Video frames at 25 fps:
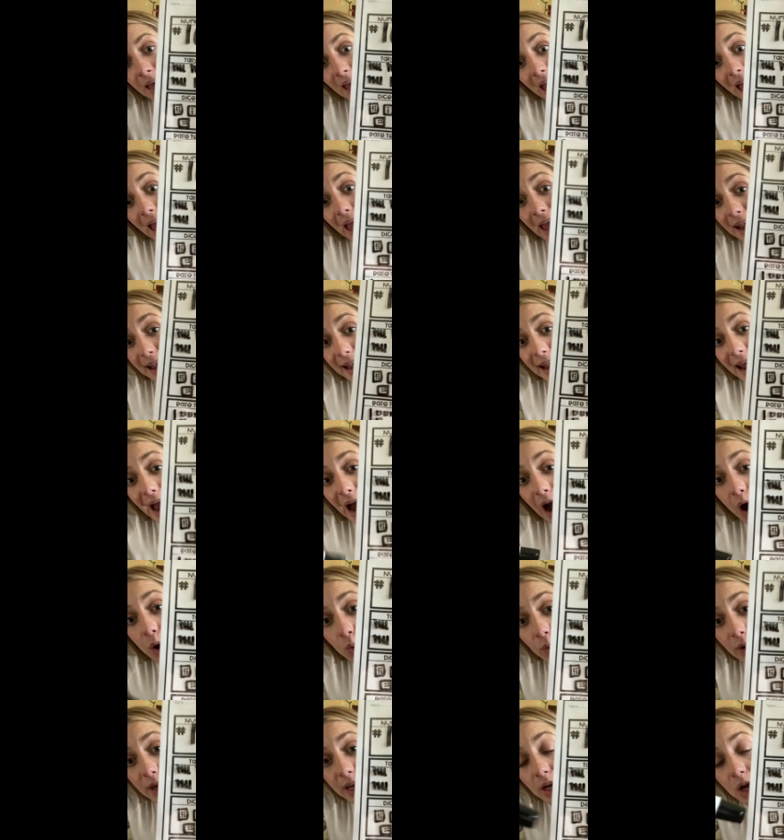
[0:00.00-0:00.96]
And now
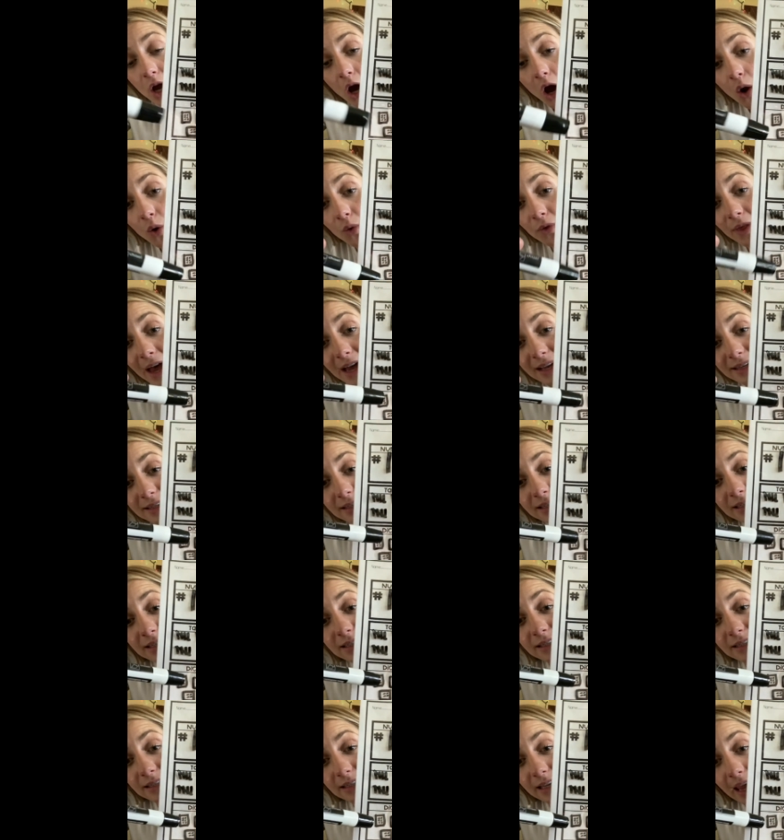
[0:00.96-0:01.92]
we know that
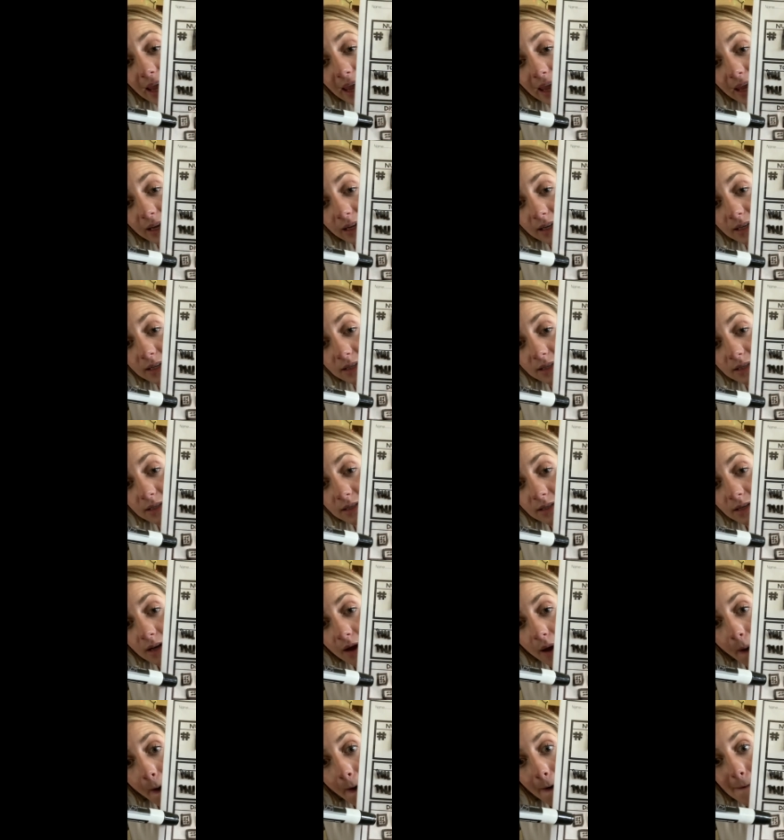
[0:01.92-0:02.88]
6
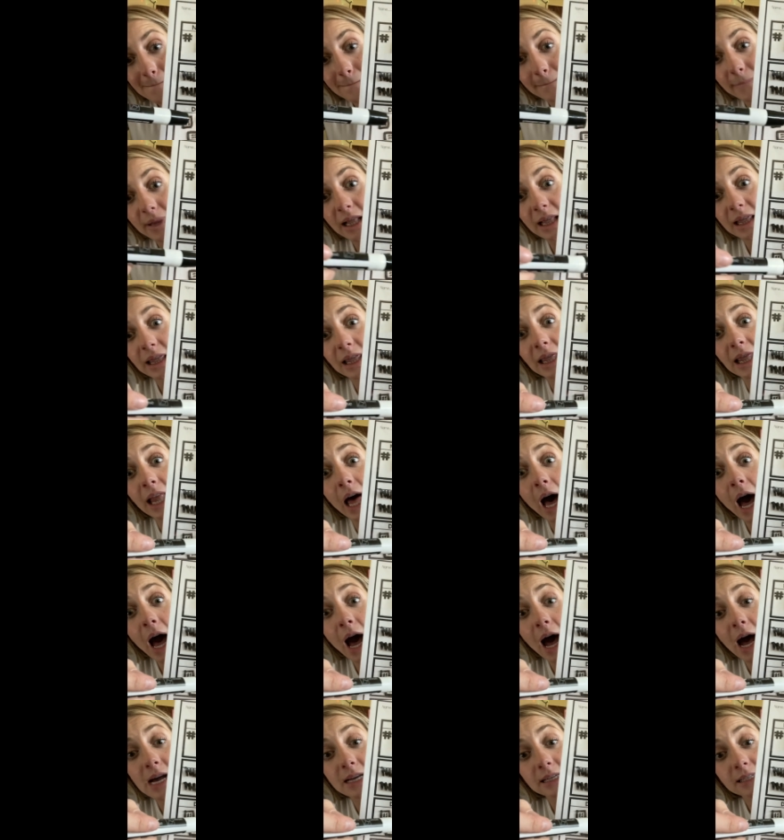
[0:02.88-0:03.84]

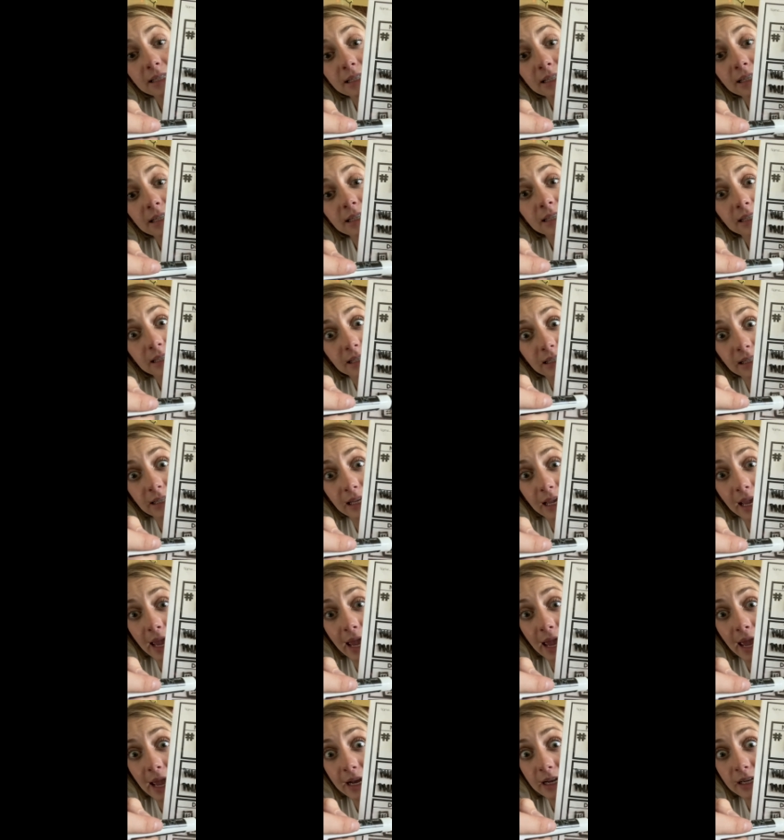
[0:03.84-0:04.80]
plus
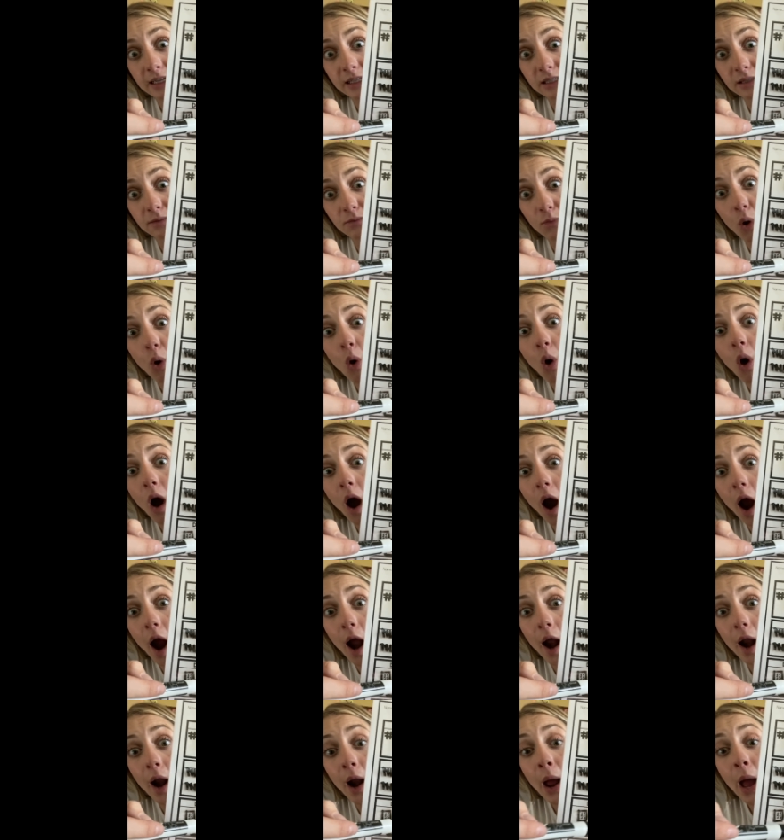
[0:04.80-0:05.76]
6
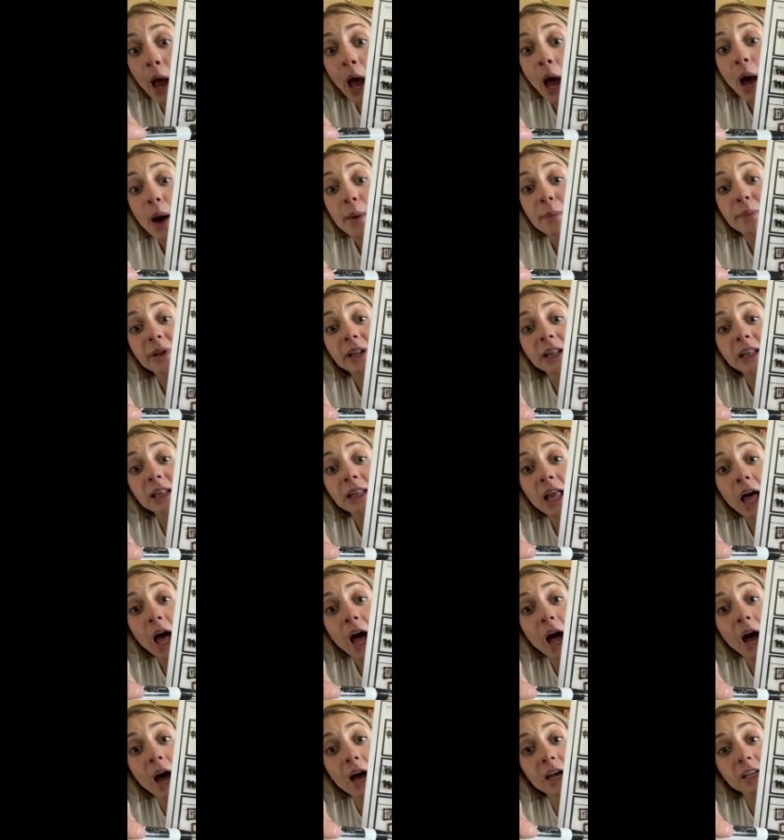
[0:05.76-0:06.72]
more
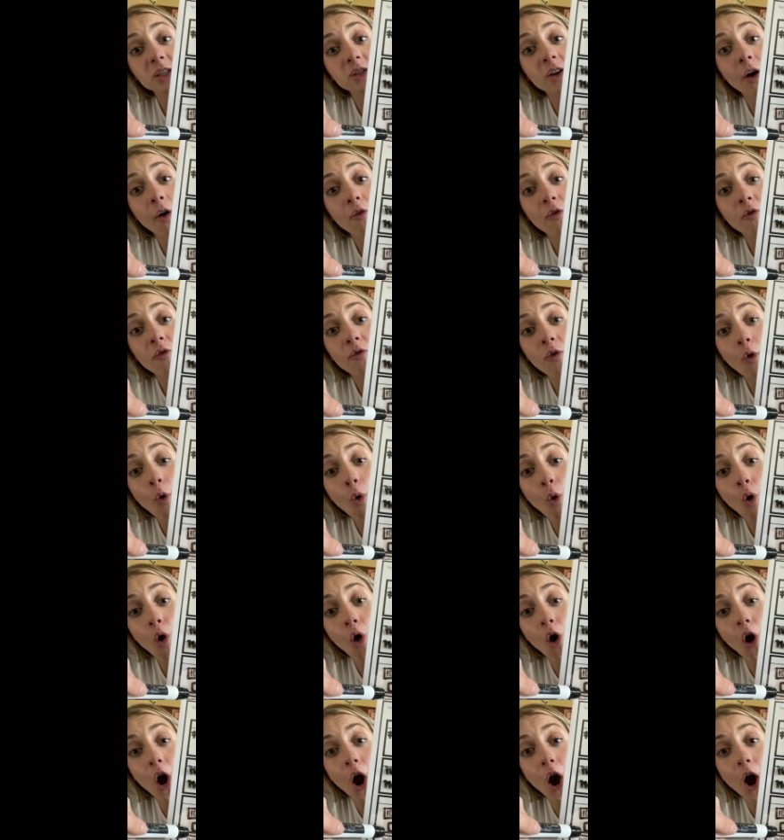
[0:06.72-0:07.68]
plus
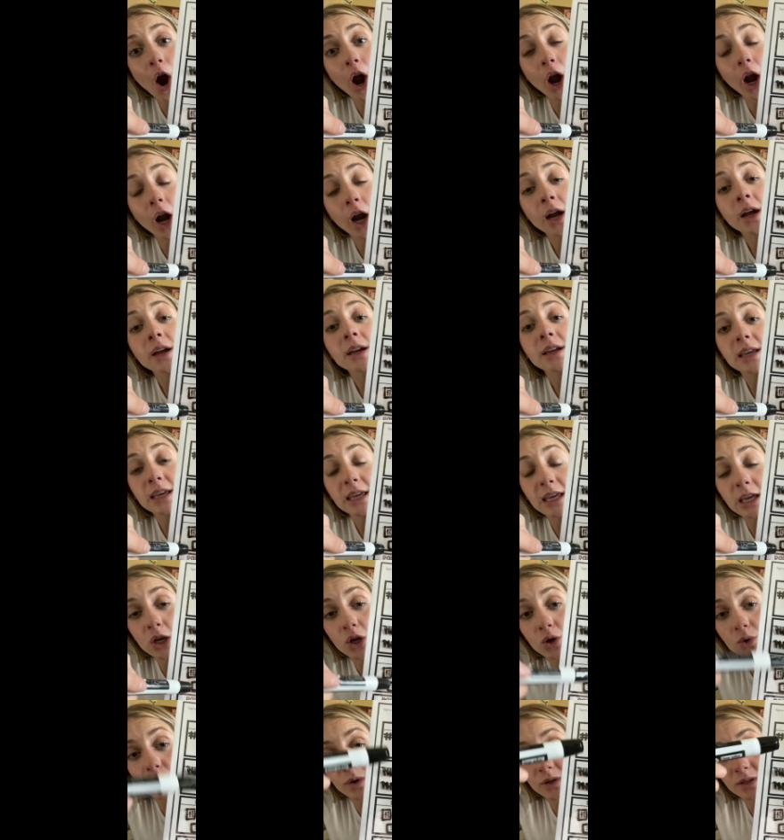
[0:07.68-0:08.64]
4
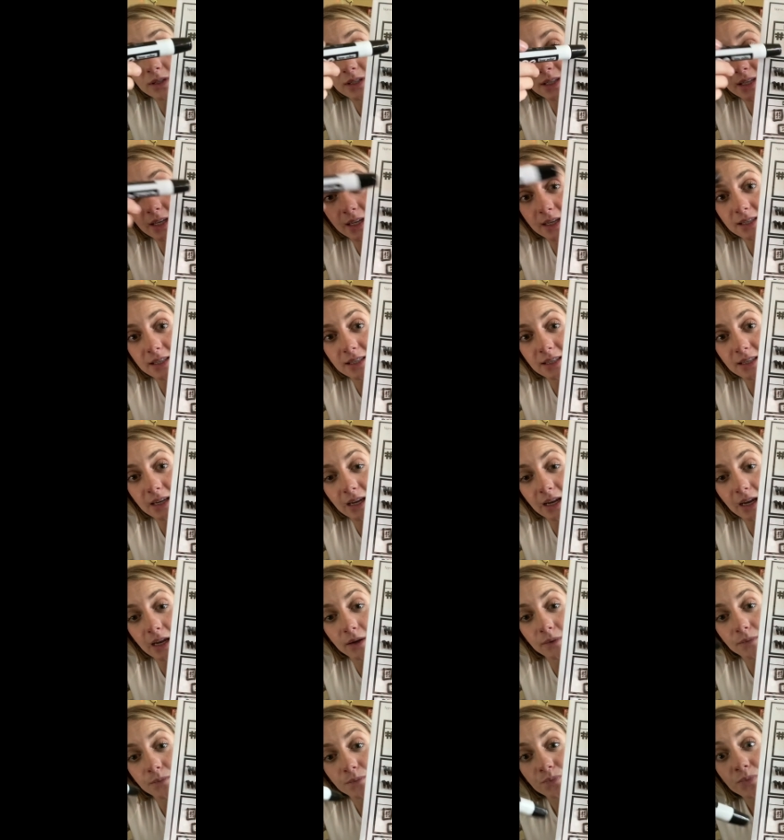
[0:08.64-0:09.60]
equals
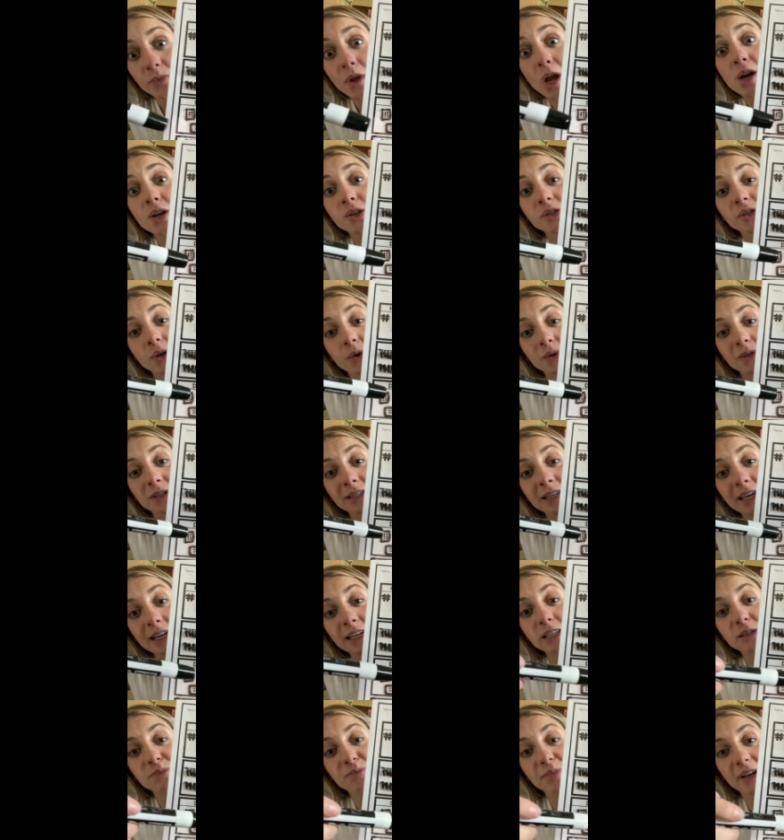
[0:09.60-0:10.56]
16. So
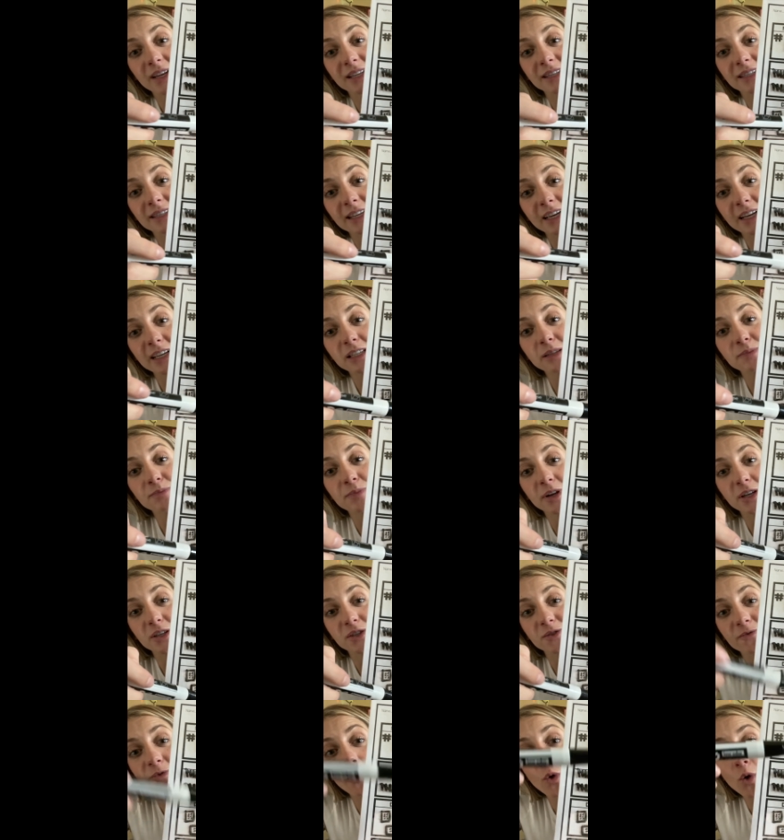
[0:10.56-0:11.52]
6 plus 6
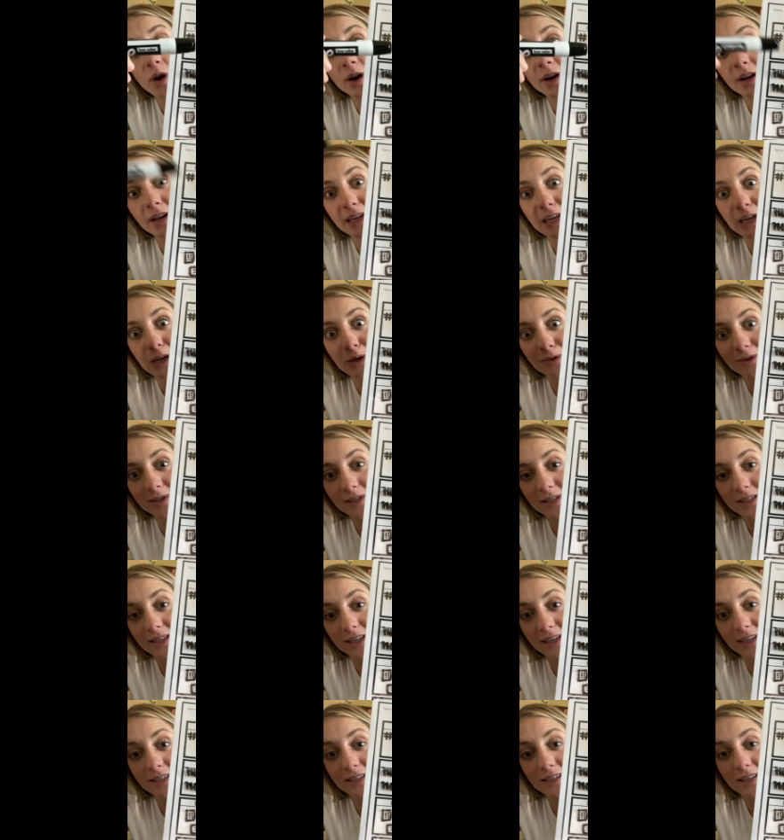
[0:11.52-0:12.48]
plus 4 equals
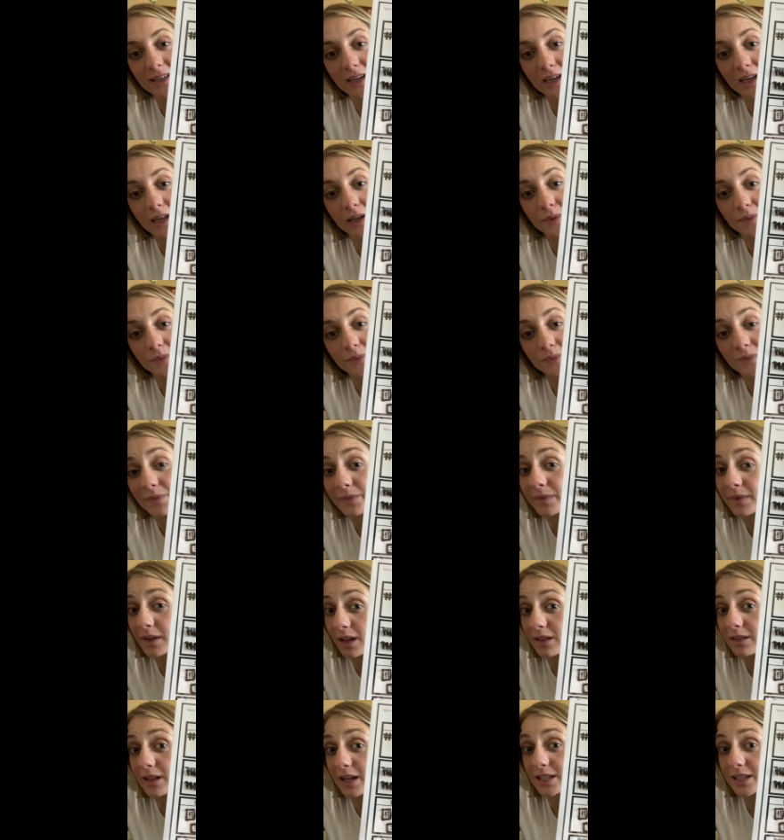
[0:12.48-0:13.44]
16.
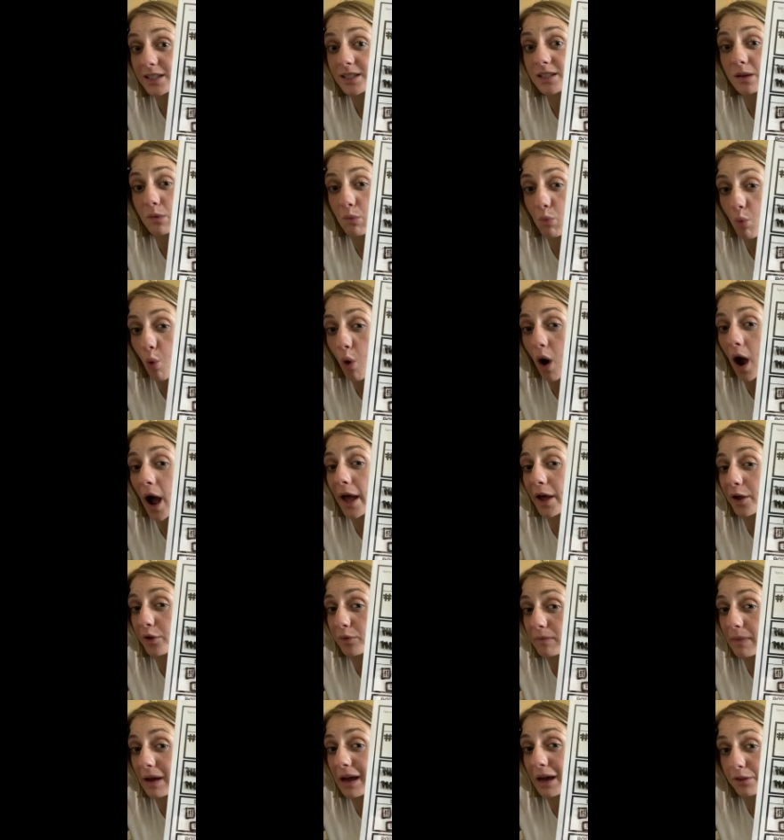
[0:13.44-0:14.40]
That's some
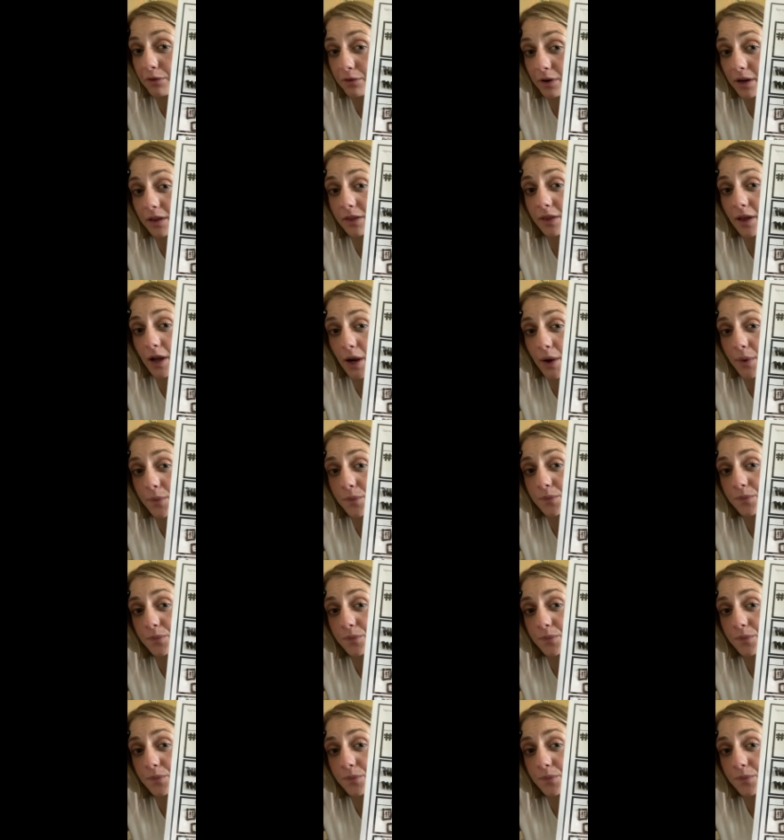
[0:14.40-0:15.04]
wild math right there.